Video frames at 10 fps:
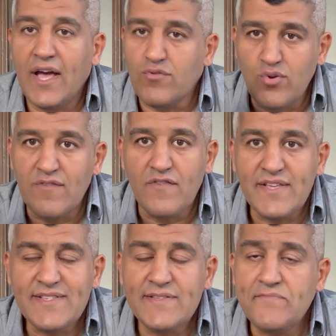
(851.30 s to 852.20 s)
how to
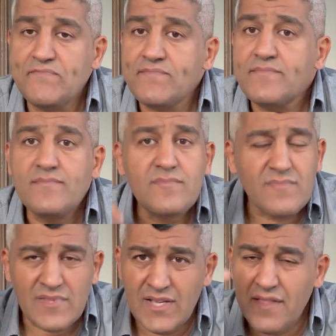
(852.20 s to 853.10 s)
invest.
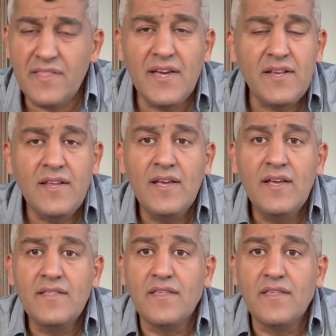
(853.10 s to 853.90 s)
And then